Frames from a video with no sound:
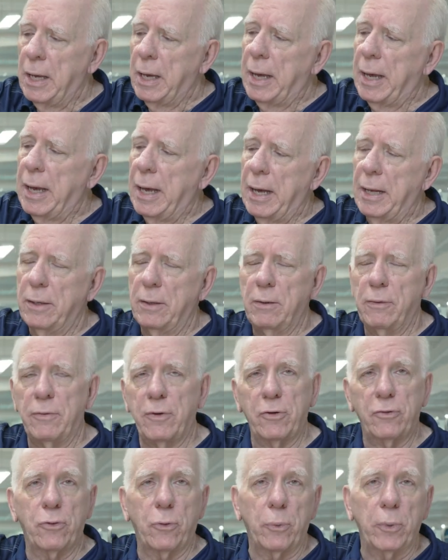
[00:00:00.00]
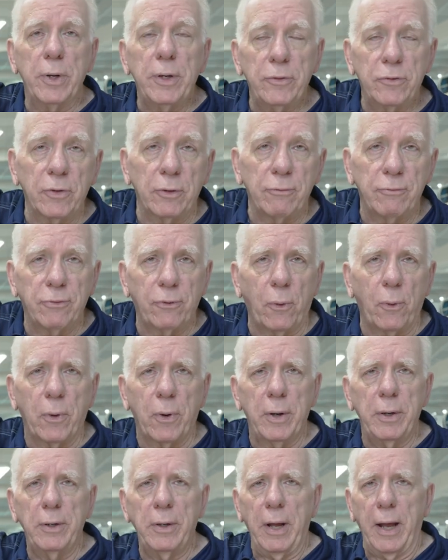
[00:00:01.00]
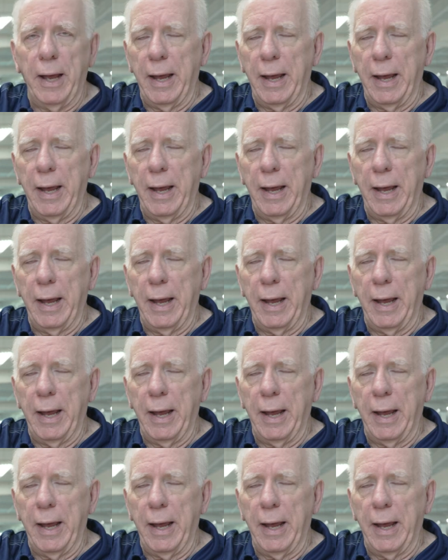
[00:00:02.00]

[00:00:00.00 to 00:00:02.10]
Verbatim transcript: And there's a reason for it.